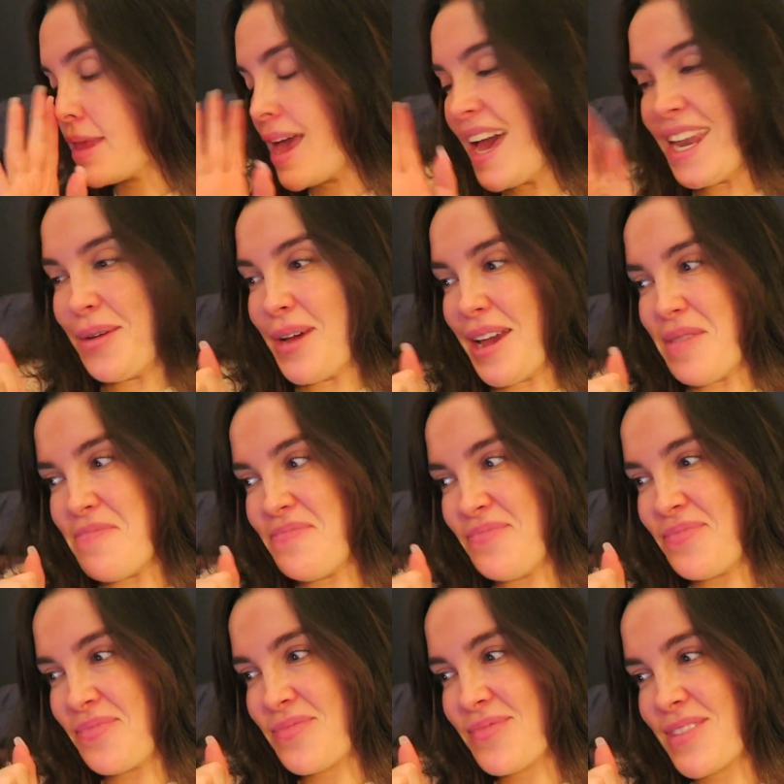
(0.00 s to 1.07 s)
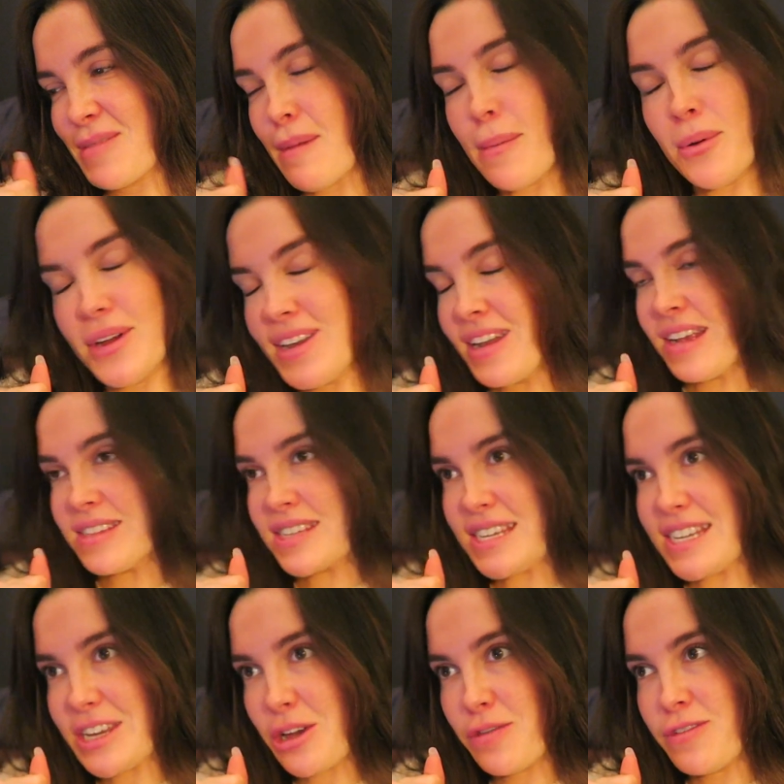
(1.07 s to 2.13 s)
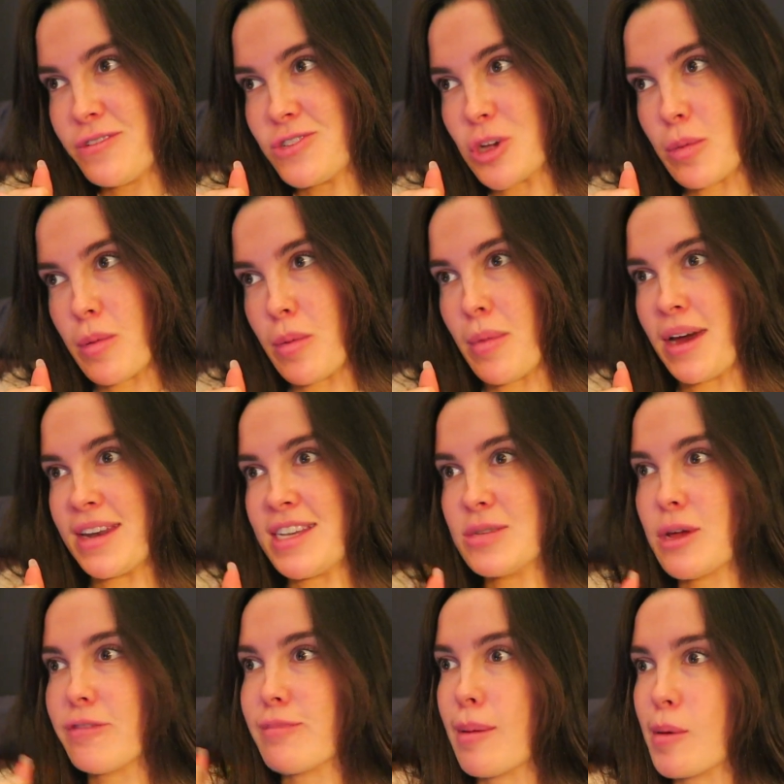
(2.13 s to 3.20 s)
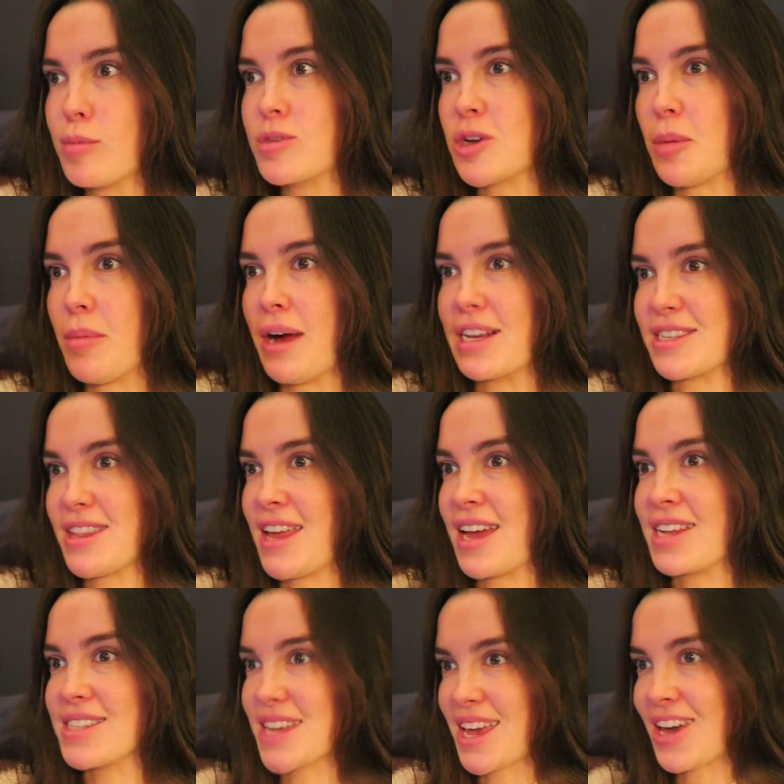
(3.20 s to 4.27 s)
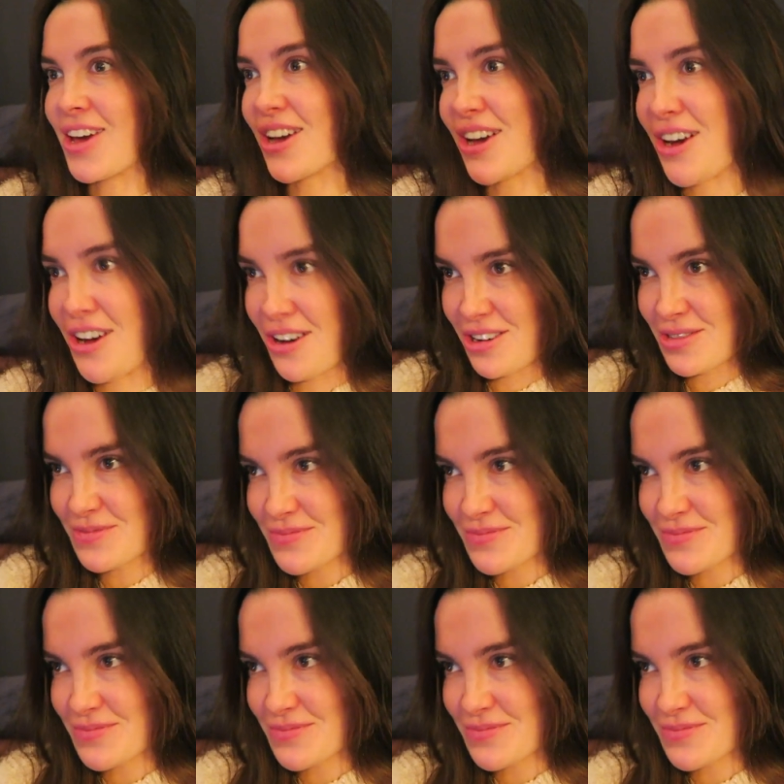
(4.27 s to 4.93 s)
Anyway, my point is I need to go food shopping, but I need to wait for my mum to come back so that I can take her car.